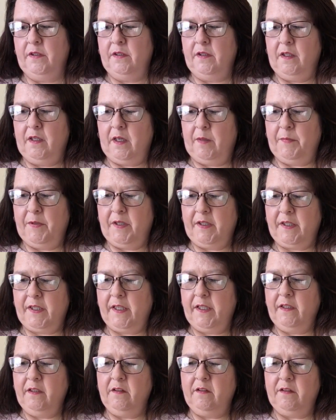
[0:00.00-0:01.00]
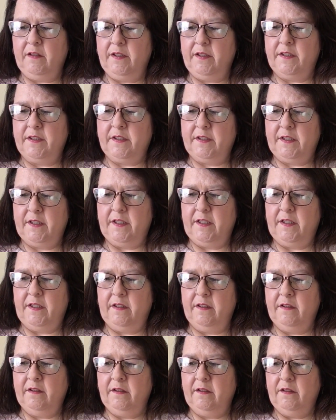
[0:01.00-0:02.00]
I mean, I can kind of see
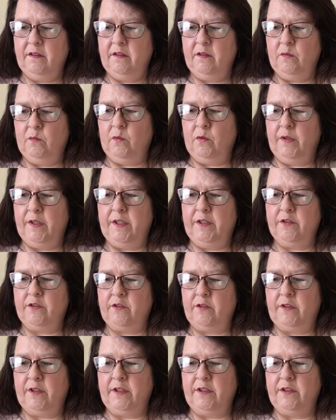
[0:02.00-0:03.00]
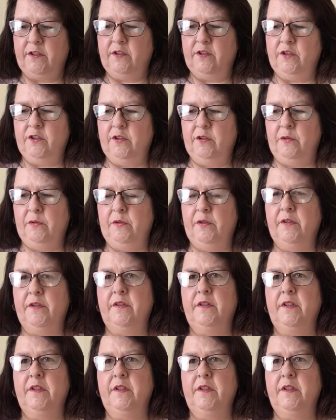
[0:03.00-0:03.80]
what he's trying to do, that